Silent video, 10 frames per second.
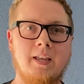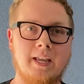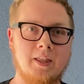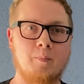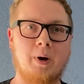
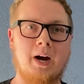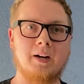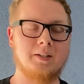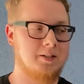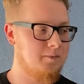In the
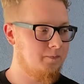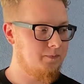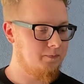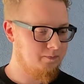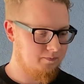box.
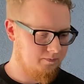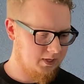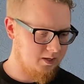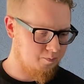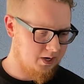
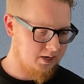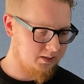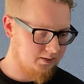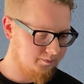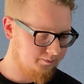In the
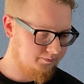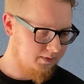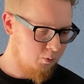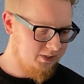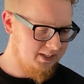box?
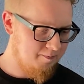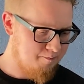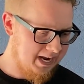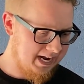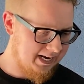What's in the
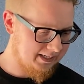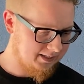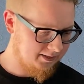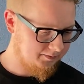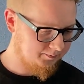box?